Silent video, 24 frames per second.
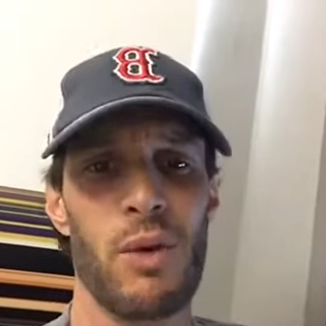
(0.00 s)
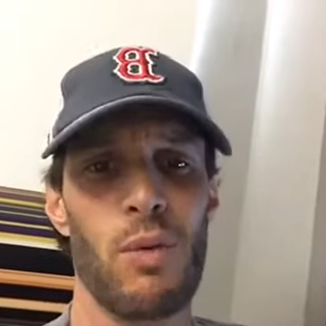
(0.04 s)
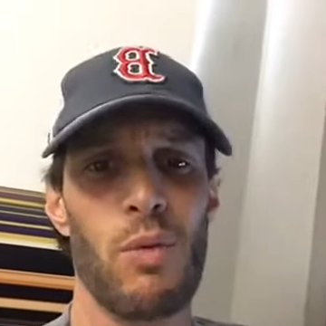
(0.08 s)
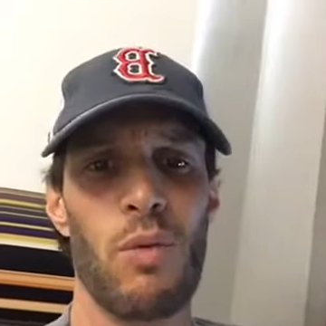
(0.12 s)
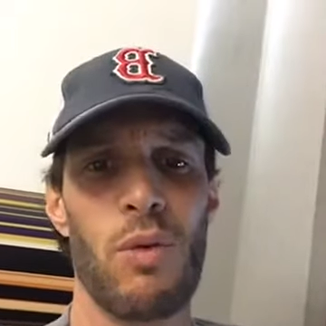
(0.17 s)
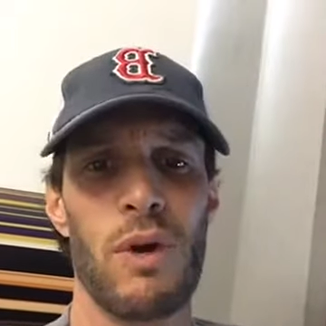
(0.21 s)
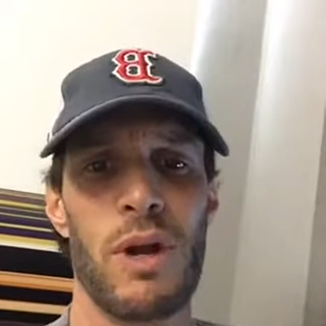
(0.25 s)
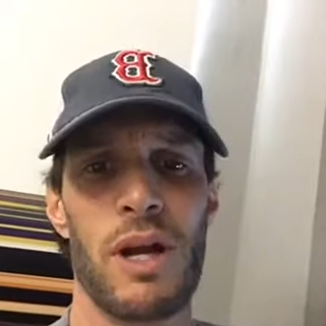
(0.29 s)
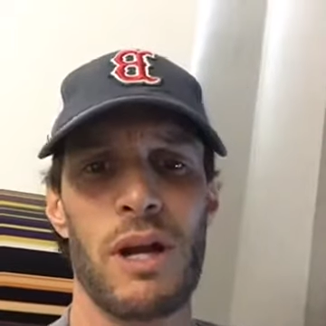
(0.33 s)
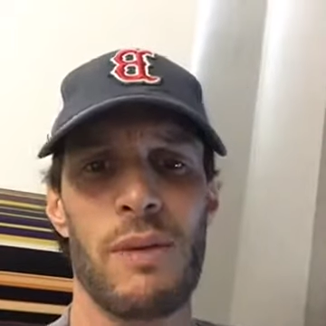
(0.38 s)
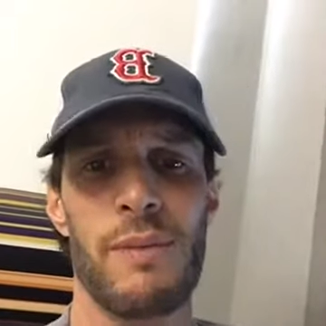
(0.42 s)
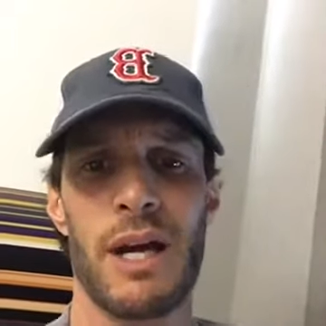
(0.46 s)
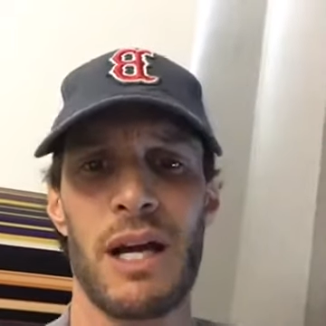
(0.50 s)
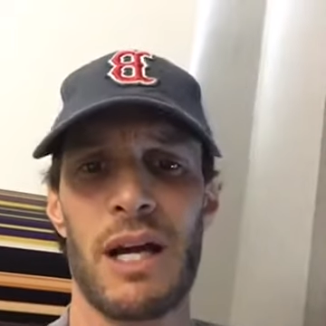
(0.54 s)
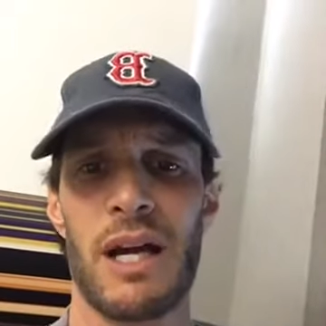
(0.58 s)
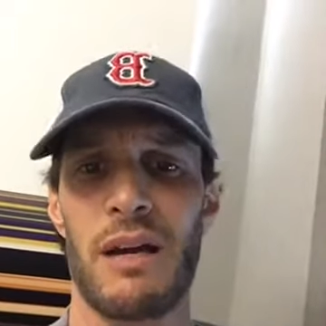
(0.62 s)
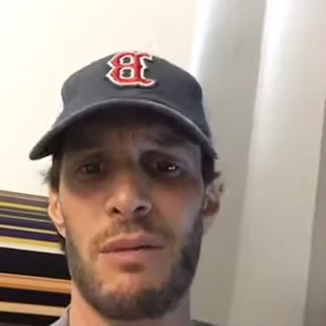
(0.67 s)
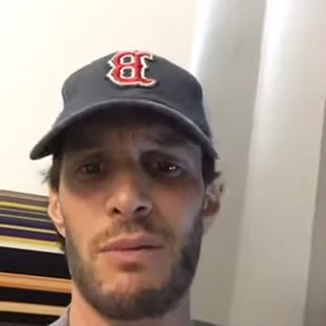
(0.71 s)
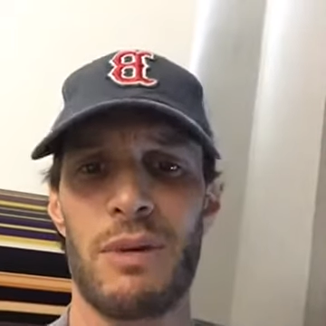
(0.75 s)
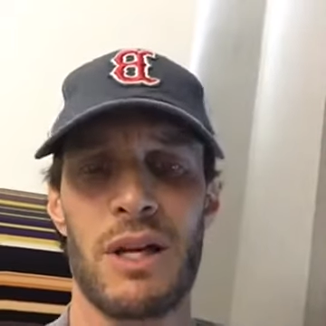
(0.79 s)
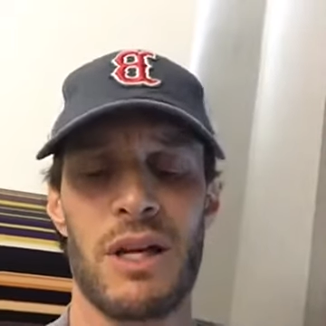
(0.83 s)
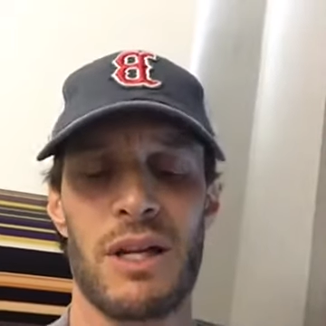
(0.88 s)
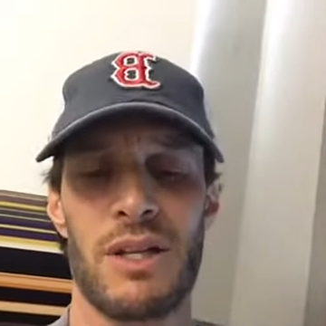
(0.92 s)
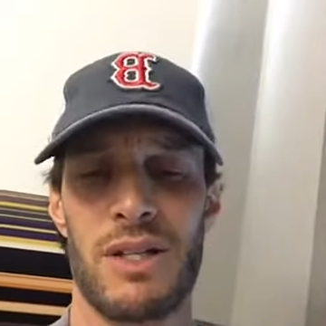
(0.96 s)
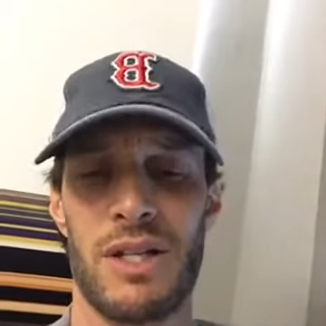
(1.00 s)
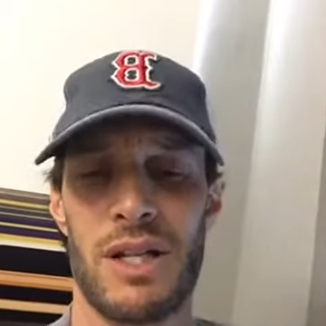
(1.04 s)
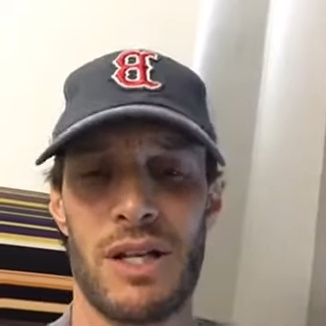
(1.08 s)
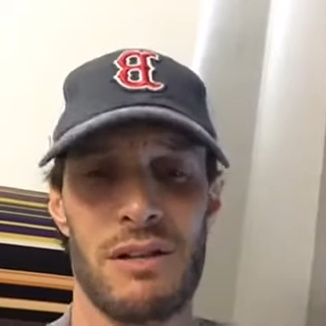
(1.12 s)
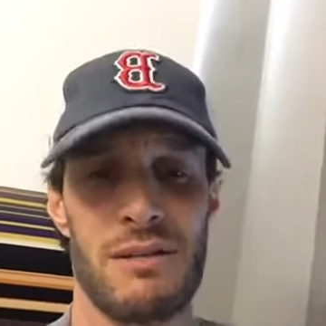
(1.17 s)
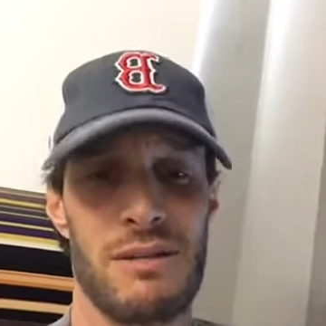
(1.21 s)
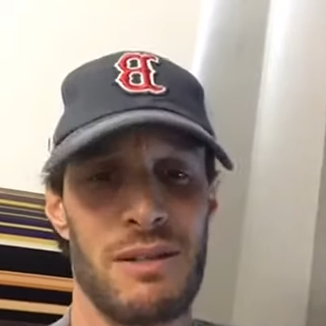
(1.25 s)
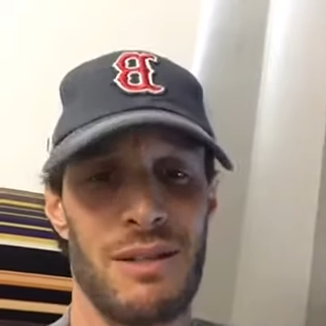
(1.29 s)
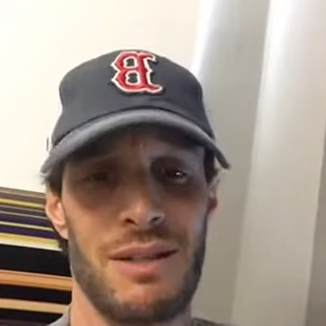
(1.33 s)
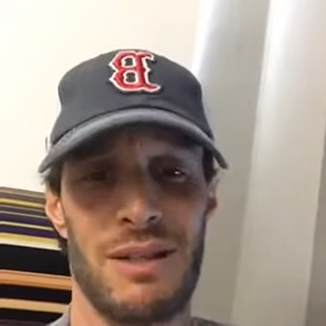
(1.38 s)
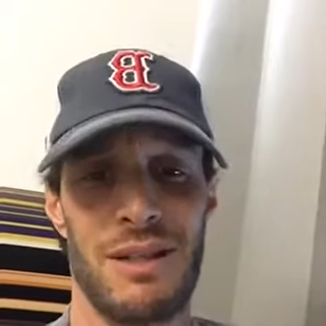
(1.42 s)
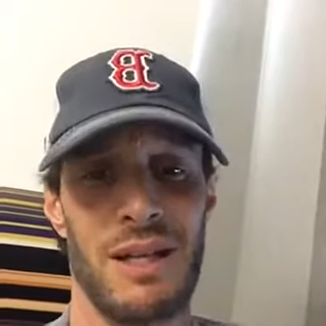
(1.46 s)
When am I going to be on
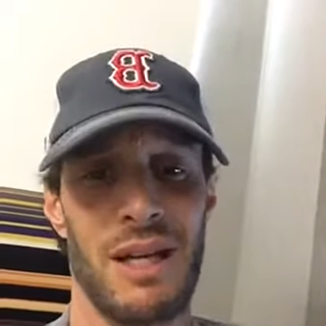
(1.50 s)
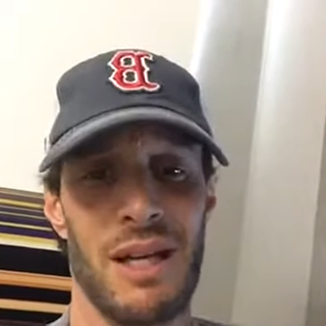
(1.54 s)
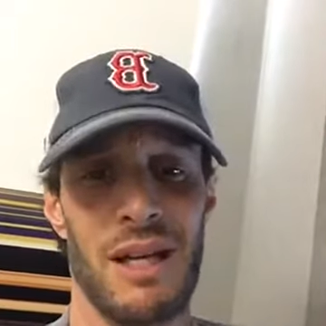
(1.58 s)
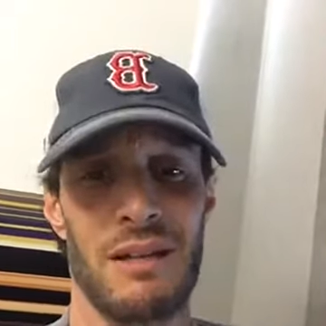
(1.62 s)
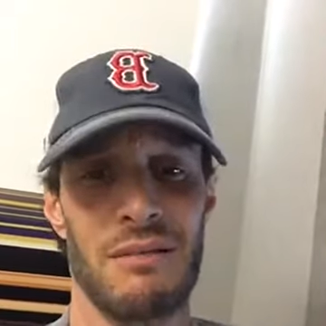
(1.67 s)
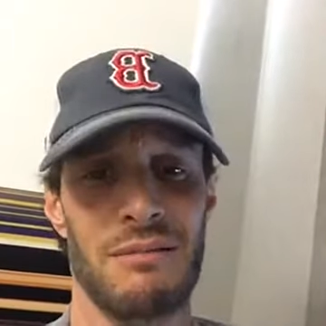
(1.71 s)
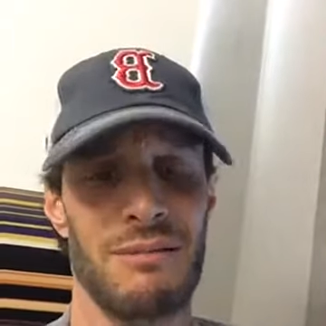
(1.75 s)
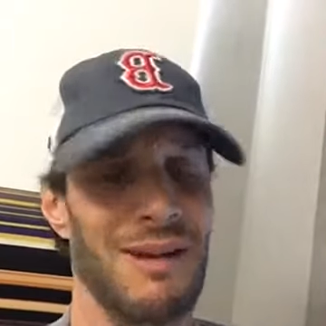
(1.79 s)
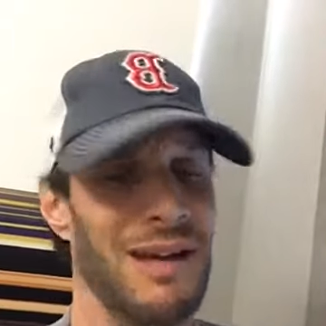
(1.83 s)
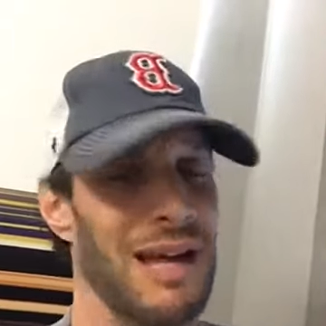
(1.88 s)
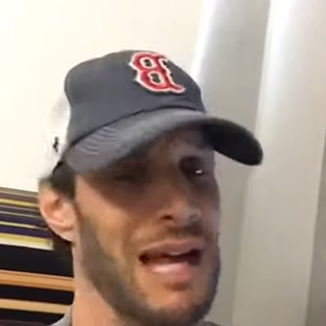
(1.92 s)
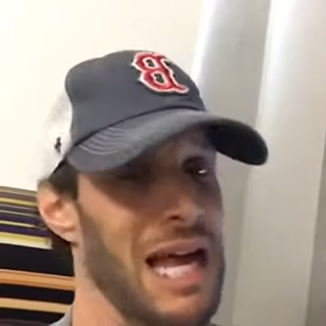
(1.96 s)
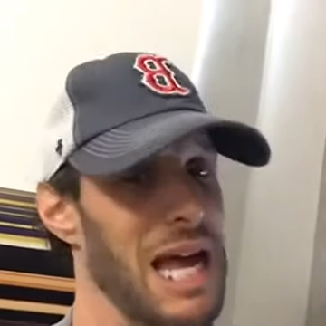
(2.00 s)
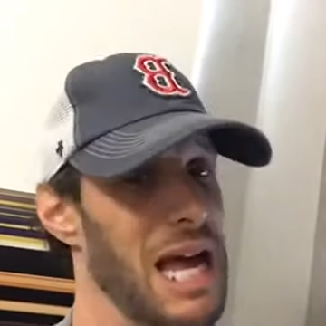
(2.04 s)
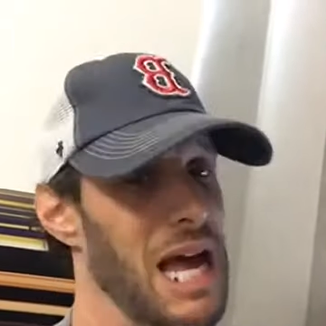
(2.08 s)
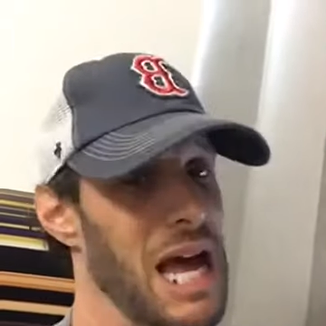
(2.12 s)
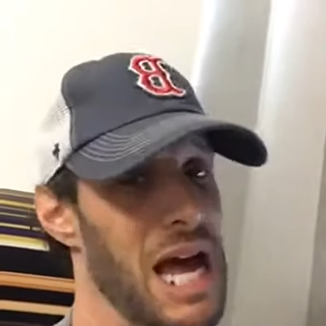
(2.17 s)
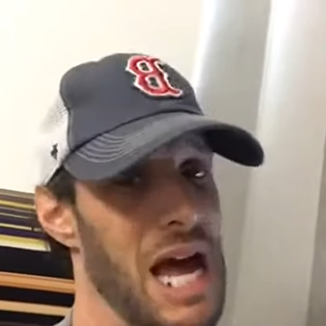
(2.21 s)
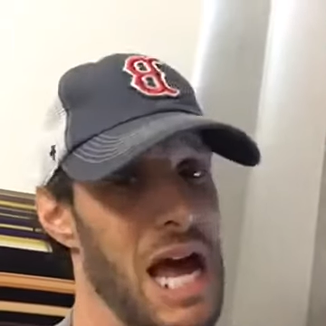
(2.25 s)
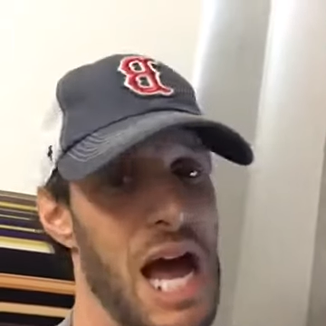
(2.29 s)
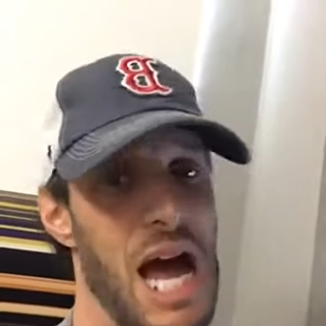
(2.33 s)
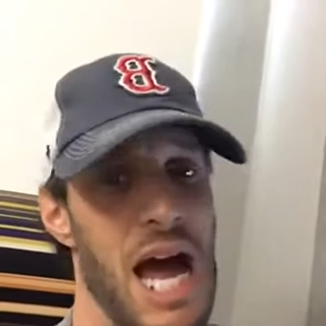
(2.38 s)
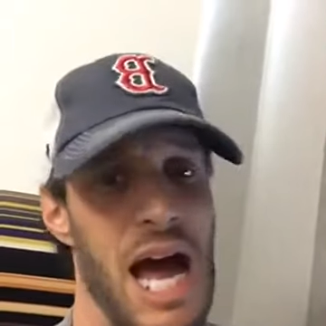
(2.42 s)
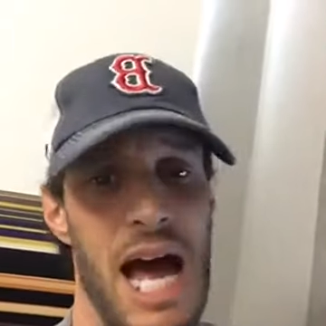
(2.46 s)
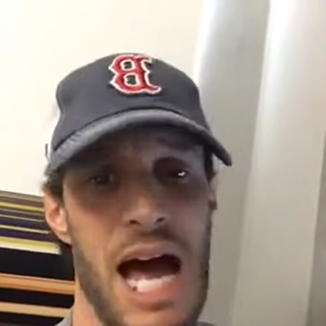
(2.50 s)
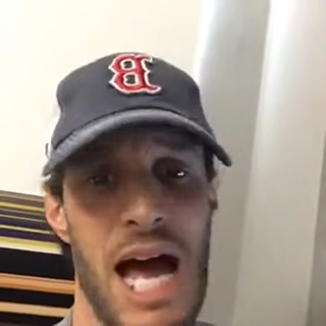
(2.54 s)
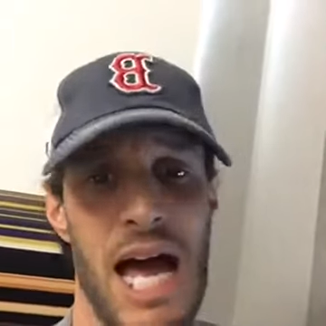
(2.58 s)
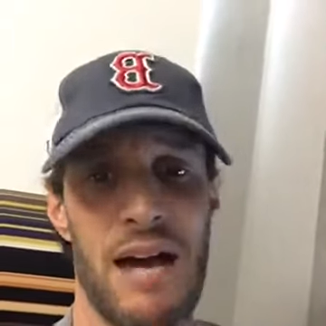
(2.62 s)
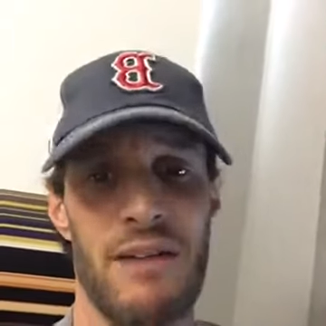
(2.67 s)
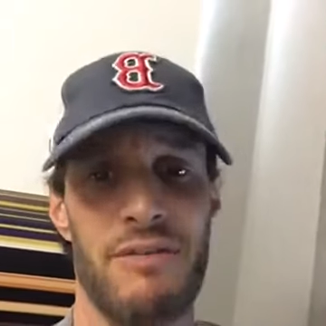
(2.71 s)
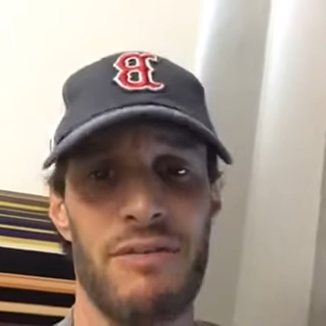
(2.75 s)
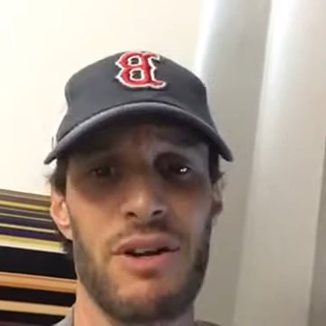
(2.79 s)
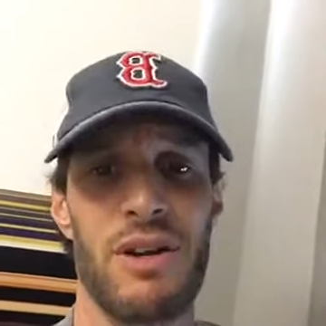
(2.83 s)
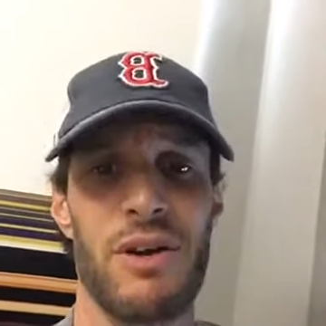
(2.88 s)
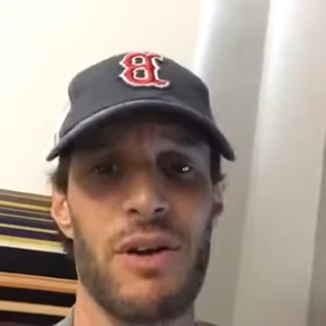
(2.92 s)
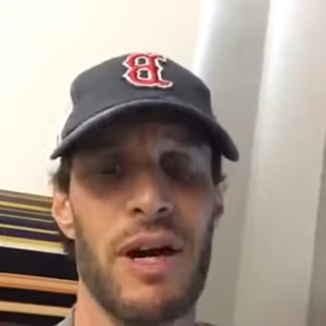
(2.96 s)
Chelsea again? I
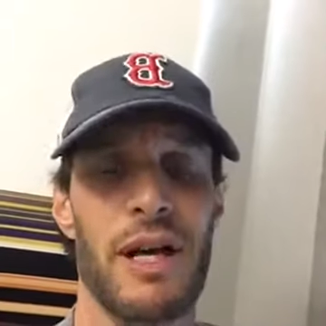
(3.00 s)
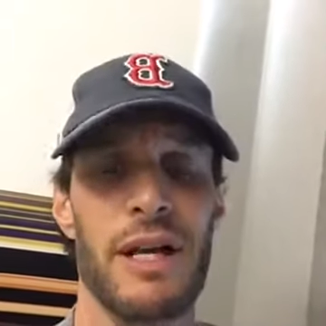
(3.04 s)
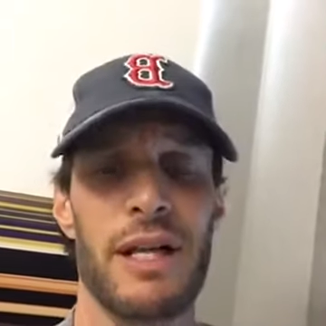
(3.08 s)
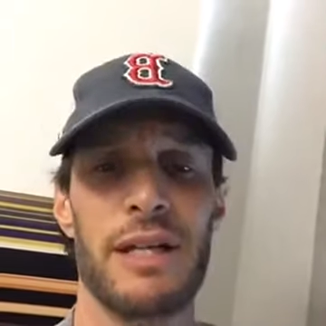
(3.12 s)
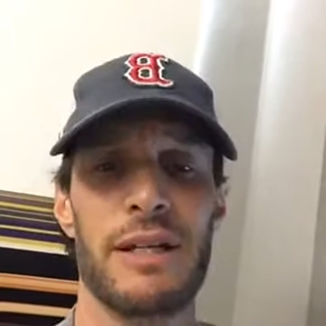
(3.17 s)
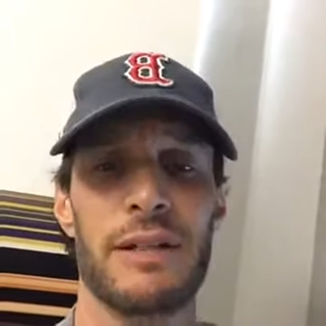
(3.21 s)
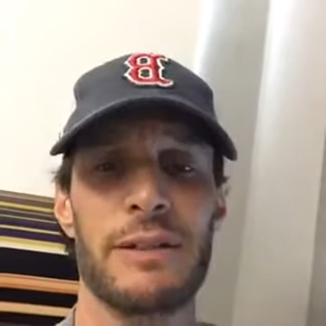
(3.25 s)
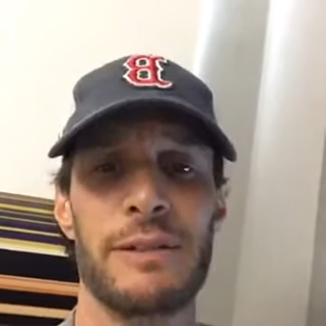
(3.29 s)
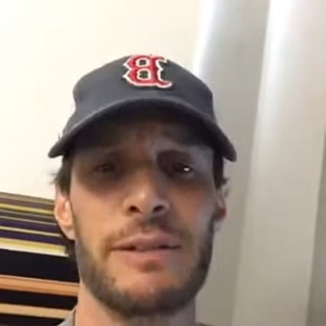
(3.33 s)
have no idea.